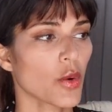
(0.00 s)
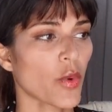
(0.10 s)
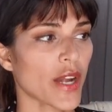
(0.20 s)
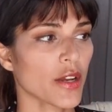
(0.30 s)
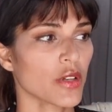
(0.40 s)

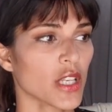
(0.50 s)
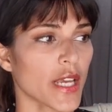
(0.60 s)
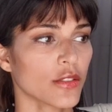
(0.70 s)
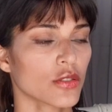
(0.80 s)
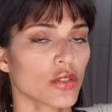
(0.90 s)
when it
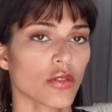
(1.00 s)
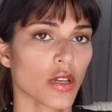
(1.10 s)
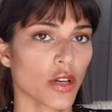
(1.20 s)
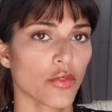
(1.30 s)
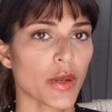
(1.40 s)
relates to
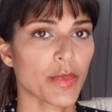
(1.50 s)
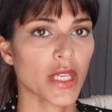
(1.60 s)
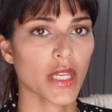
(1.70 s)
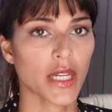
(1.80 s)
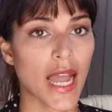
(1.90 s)
the
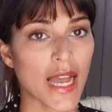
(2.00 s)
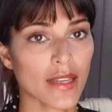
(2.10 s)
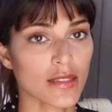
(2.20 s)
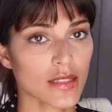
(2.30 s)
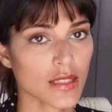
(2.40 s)
Caribbean
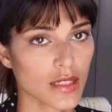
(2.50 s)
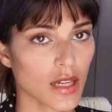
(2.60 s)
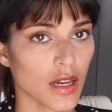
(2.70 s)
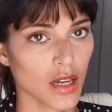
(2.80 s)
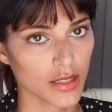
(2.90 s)
and
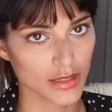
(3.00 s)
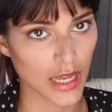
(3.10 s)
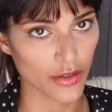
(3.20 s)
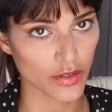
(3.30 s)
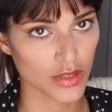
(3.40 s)

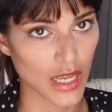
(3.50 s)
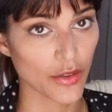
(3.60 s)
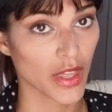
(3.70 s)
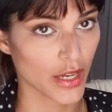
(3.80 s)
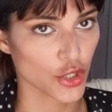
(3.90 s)

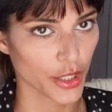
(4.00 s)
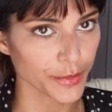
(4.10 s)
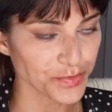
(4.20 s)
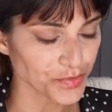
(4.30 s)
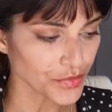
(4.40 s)
South
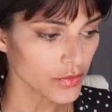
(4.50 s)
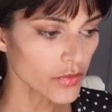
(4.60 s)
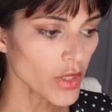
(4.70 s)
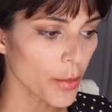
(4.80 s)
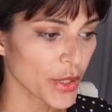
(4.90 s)
Asia,
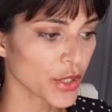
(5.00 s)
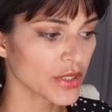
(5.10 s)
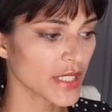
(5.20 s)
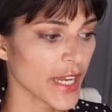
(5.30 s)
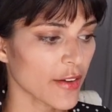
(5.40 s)

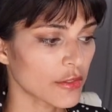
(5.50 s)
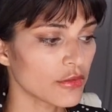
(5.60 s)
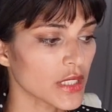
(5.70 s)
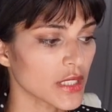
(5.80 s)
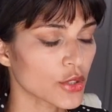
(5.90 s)
because they
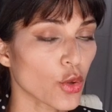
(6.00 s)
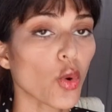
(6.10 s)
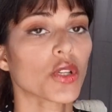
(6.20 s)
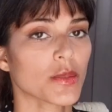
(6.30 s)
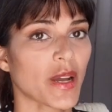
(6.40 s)
haven't really
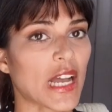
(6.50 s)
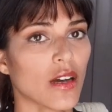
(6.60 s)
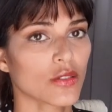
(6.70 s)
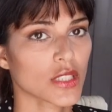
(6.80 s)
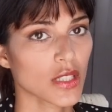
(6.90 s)
talked
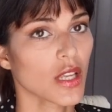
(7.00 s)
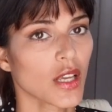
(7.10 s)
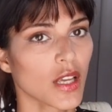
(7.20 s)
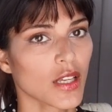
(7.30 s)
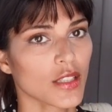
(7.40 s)
about,
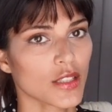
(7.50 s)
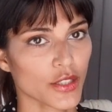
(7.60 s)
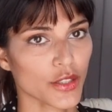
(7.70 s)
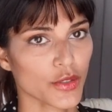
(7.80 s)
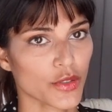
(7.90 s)

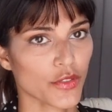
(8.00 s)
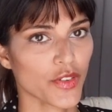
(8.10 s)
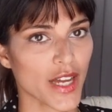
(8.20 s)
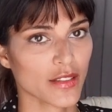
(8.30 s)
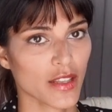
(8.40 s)
you know, the
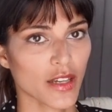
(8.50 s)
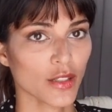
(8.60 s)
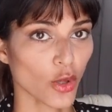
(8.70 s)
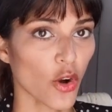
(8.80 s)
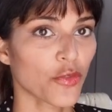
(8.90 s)
fact that
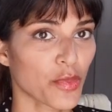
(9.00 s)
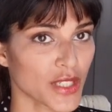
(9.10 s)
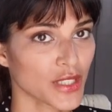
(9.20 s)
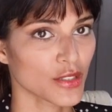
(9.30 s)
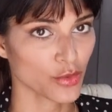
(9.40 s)
a lot of
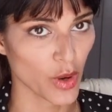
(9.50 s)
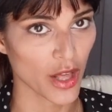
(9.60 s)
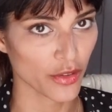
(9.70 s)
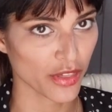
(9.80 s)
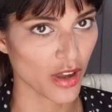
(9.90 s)
Britain's
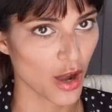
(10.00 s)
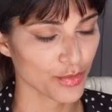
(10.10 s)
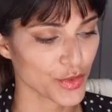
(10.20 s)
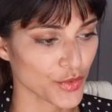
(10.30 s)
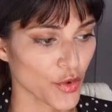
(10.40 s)
wealth
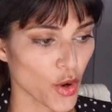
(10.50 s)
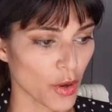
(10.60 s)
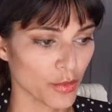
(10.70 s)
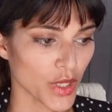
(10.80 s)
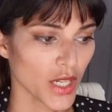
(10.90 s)
comes
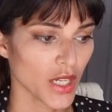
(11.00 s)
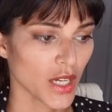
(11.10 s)
from